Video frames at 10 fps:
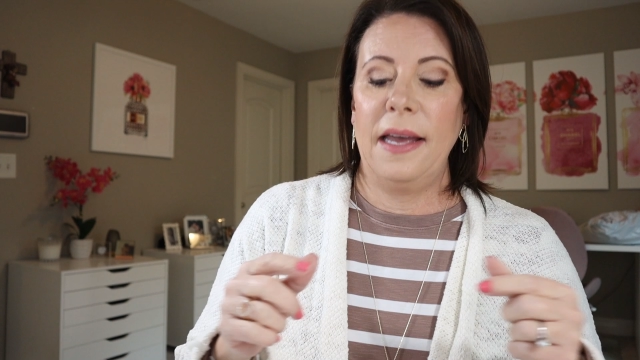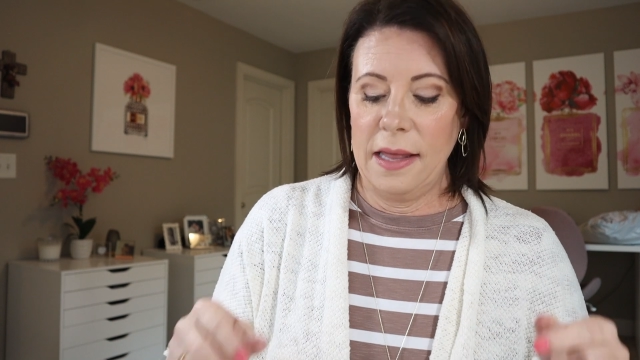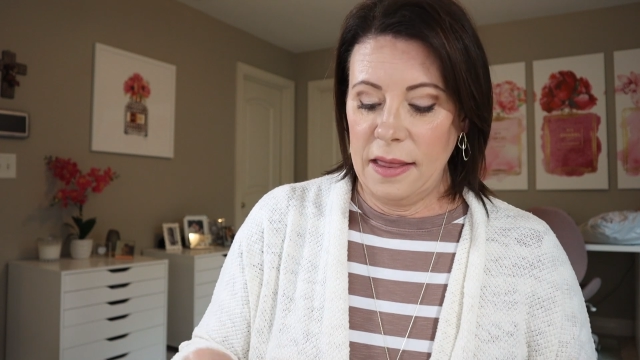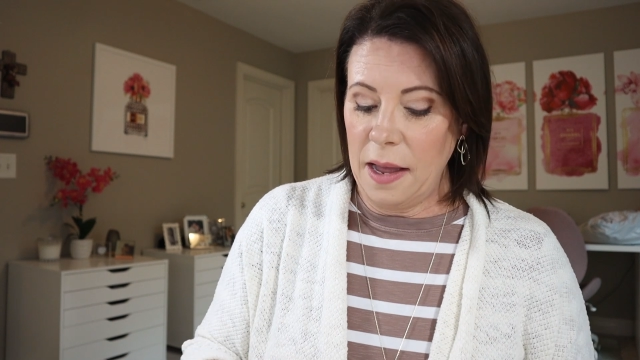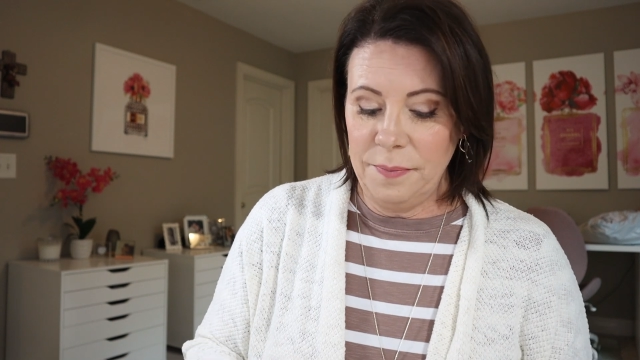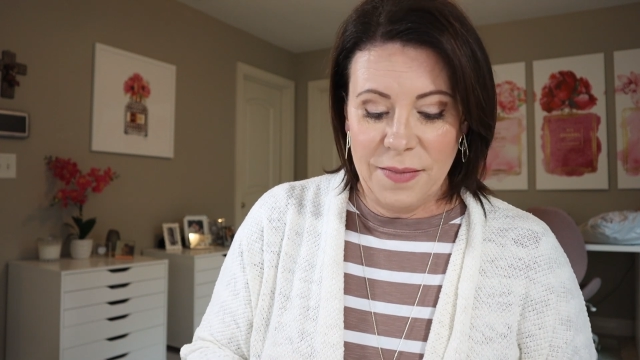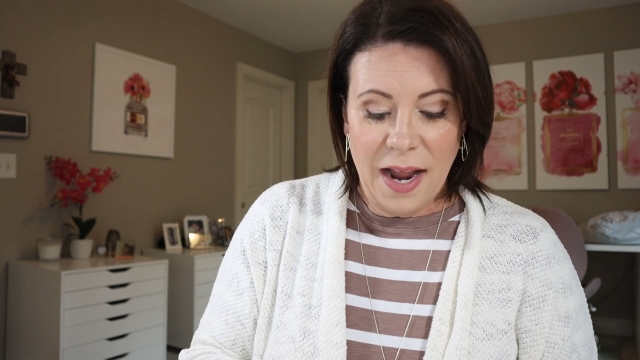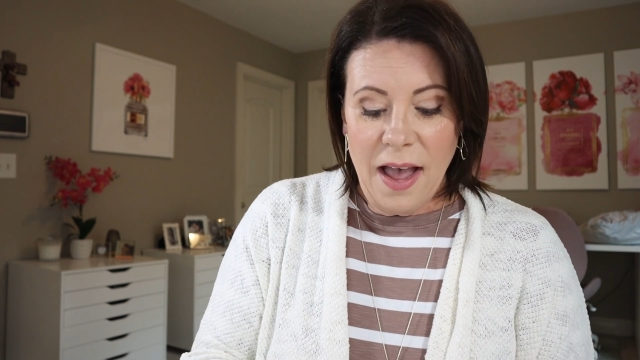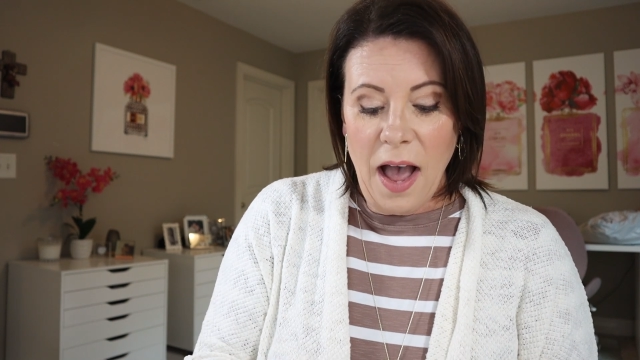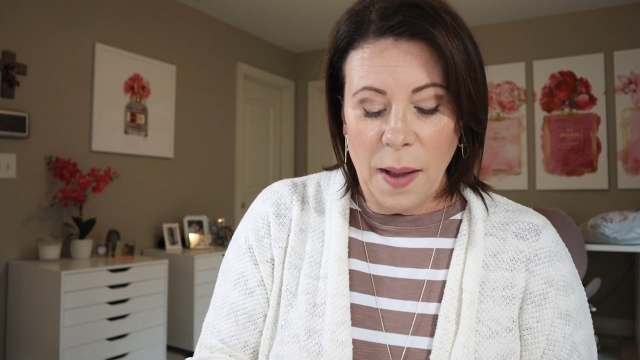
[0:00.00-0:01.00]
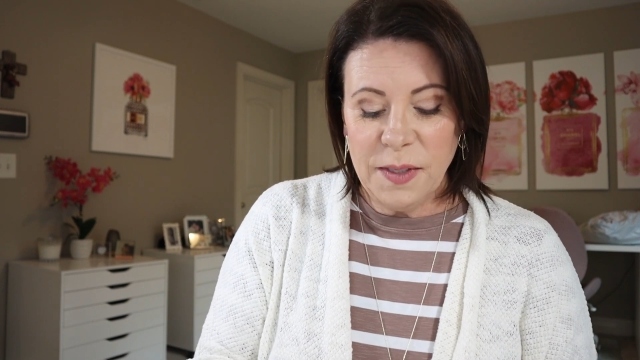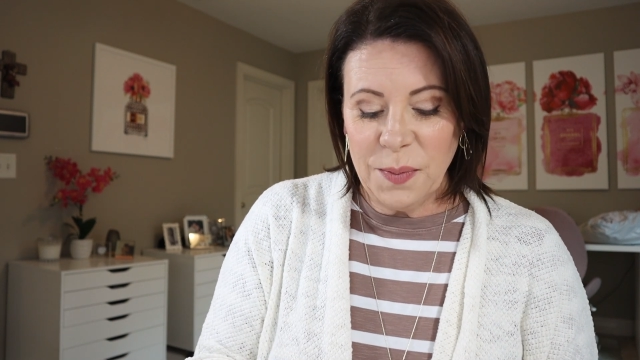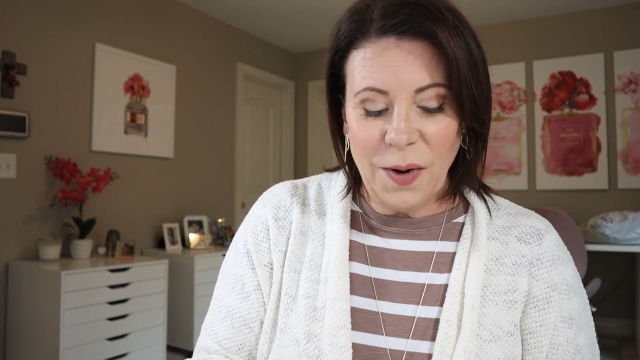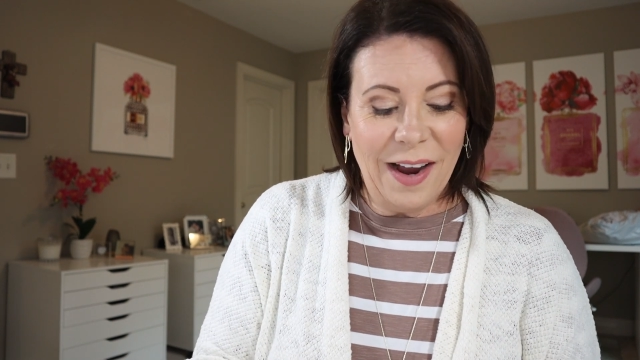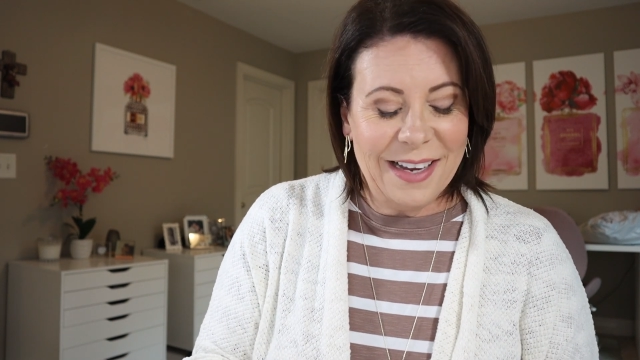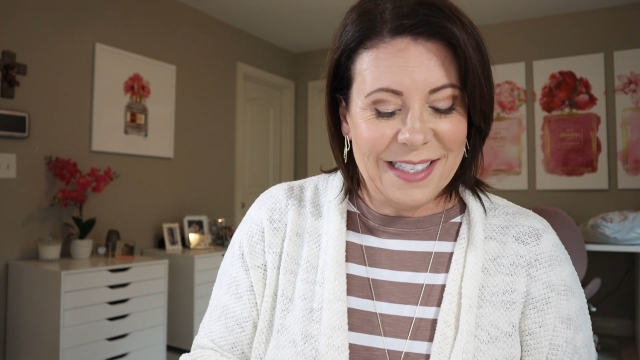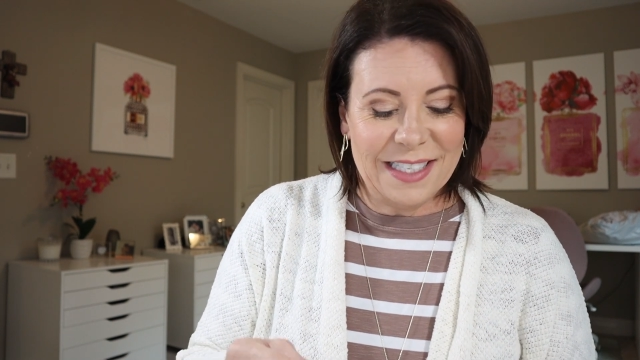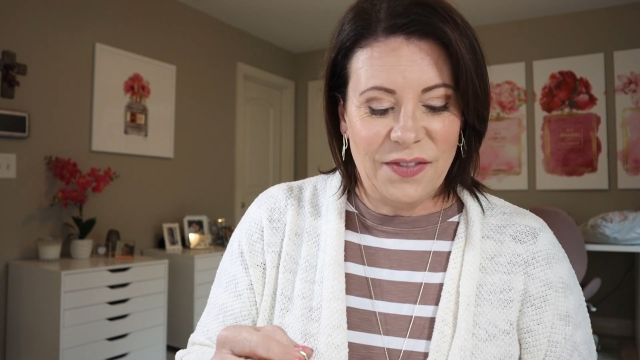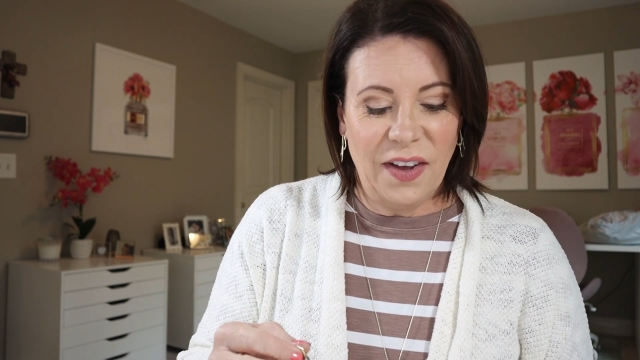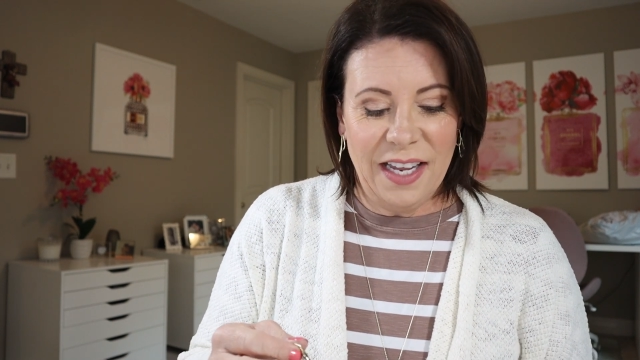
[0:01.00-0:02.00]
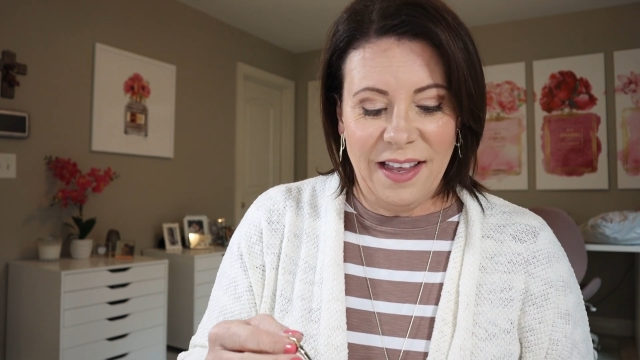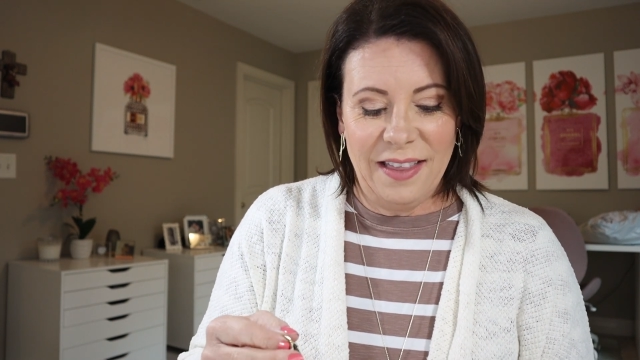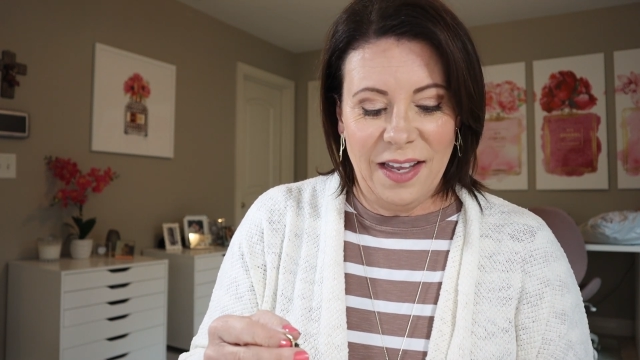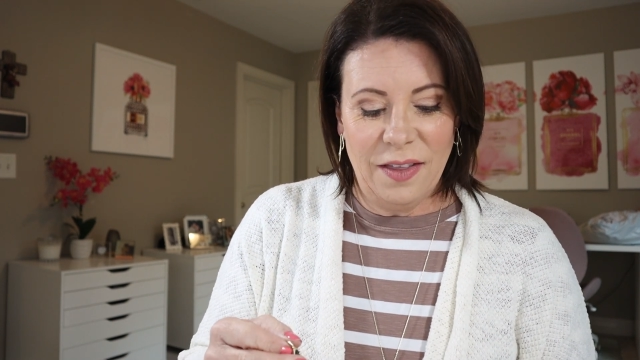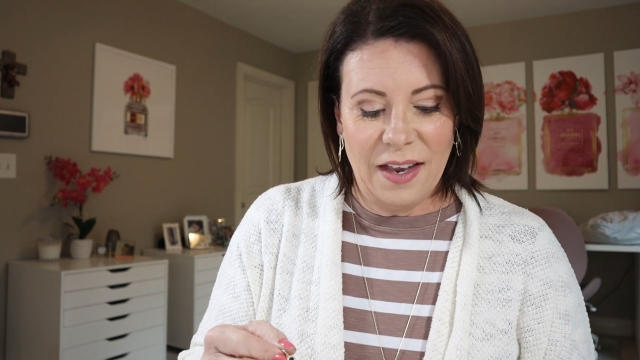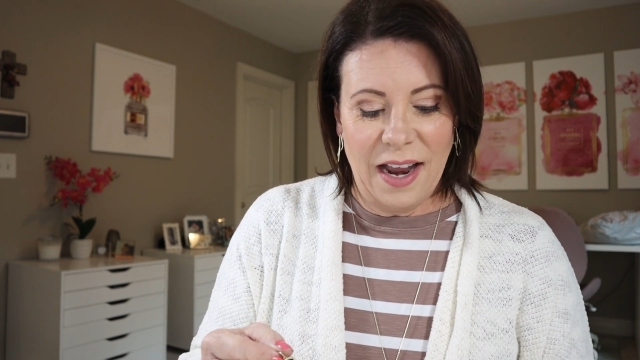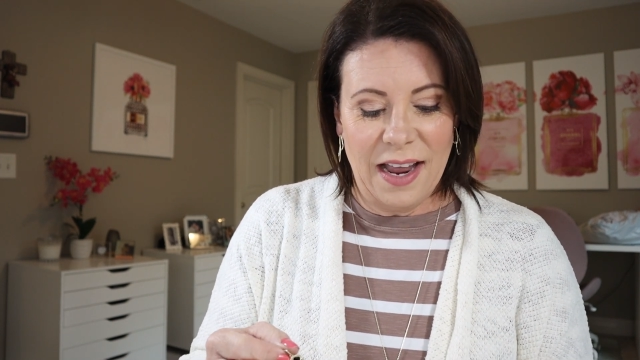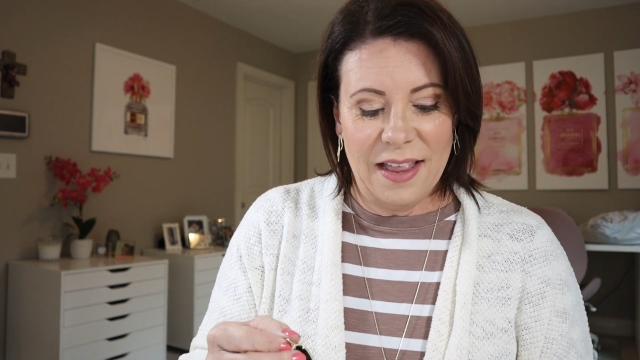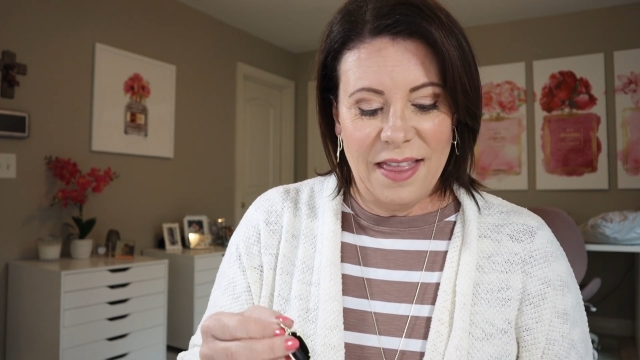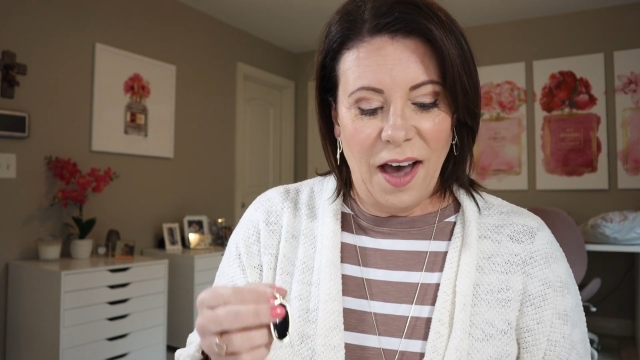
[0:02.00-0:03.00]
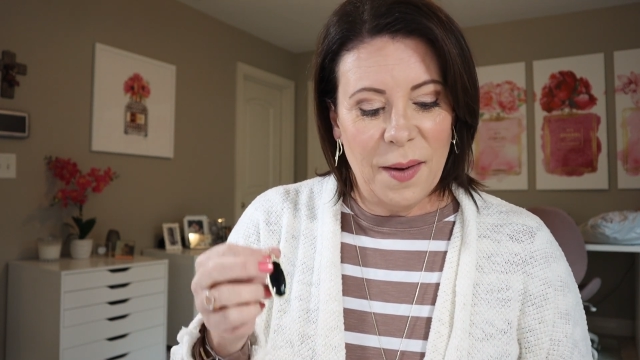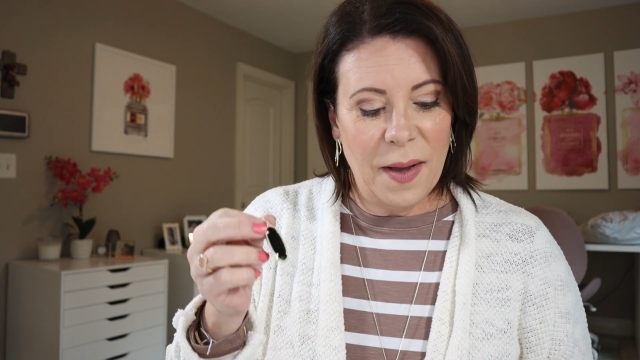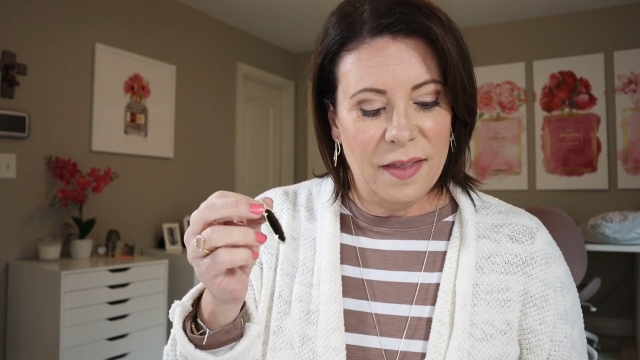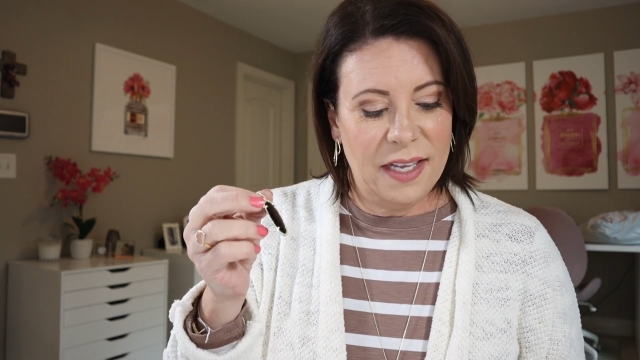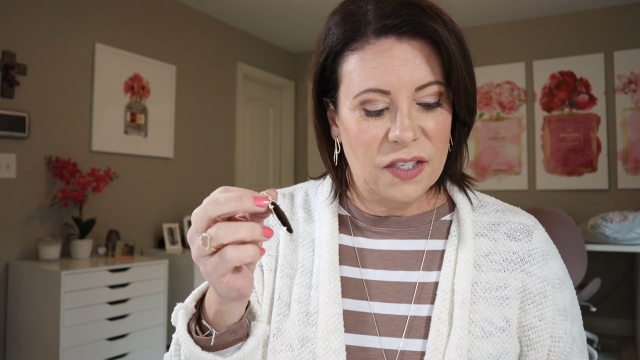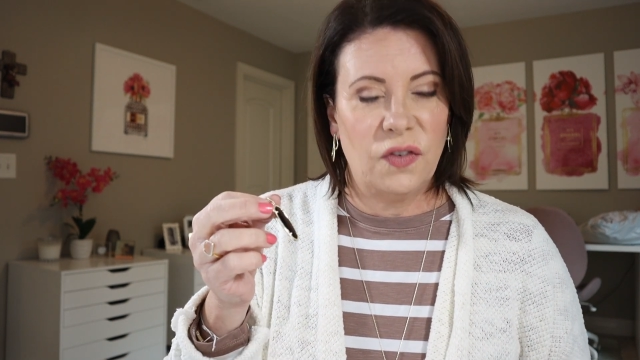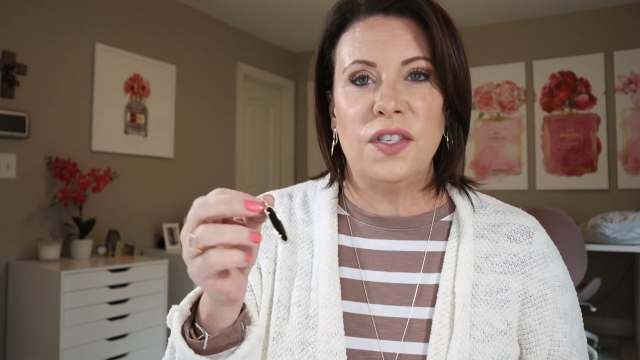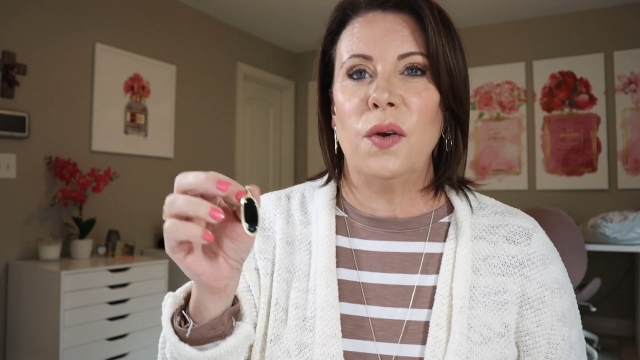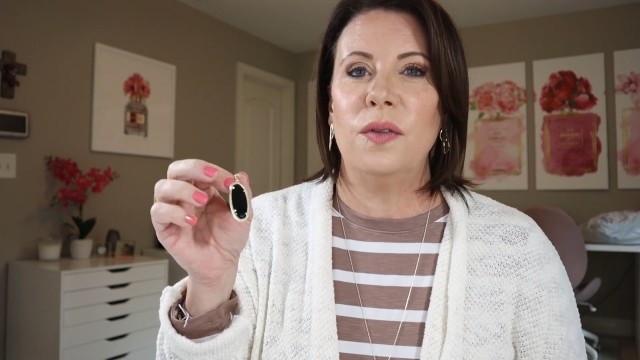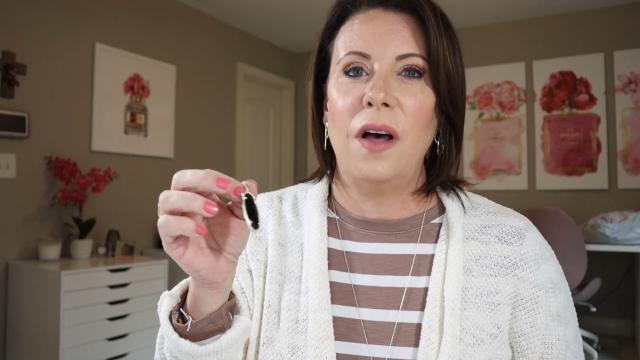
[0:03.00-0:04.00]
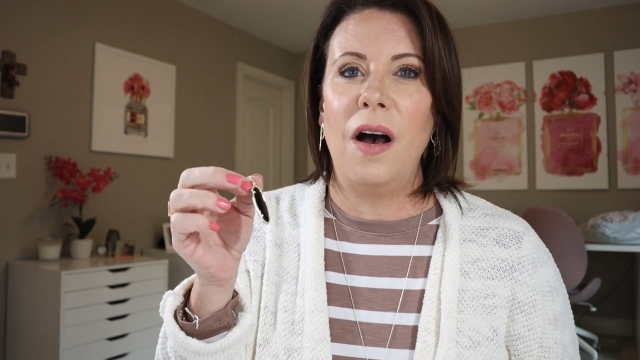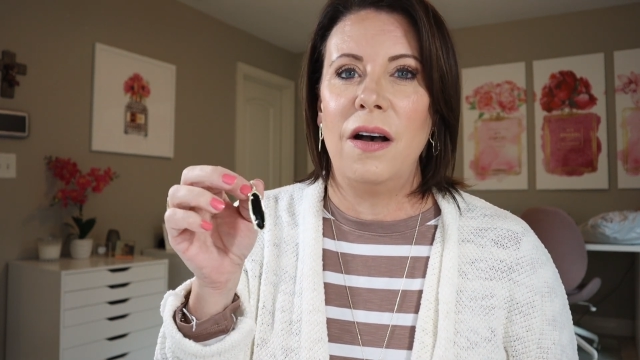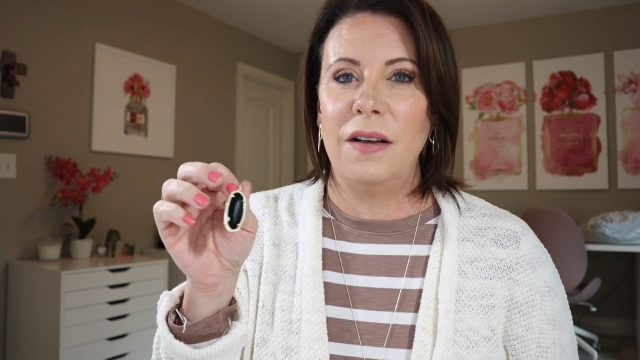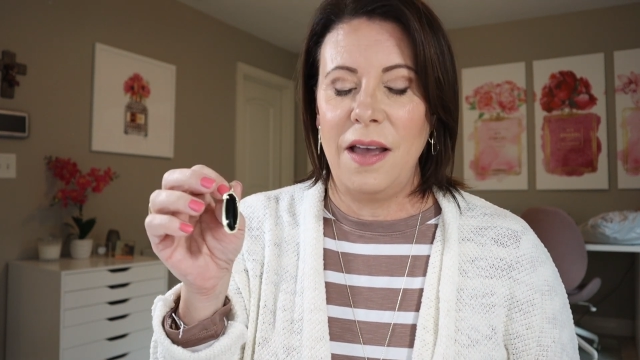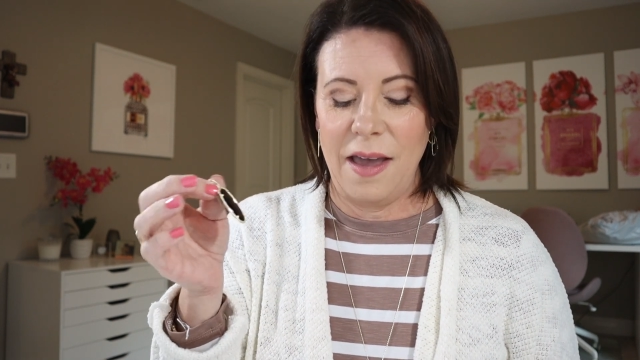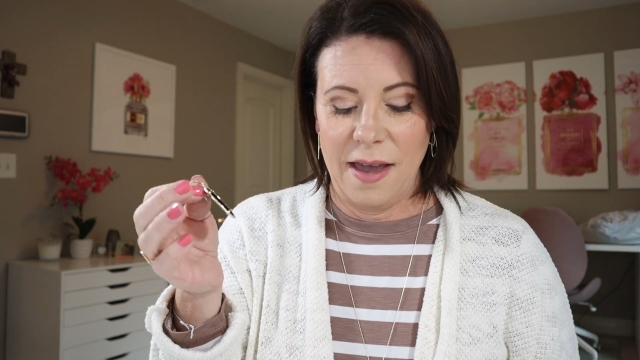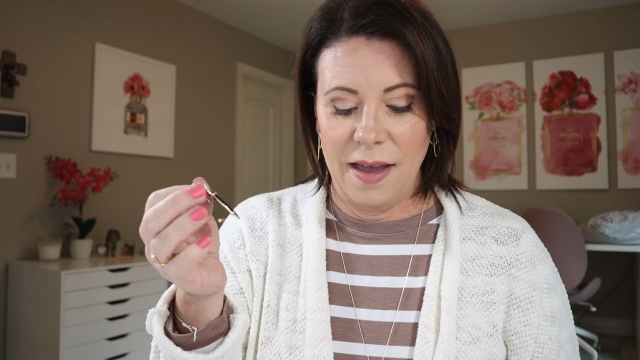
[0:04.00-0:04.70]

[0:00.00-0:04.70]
Get I'm I'm surprised. It's funny, you know, that I had thought about these for so long,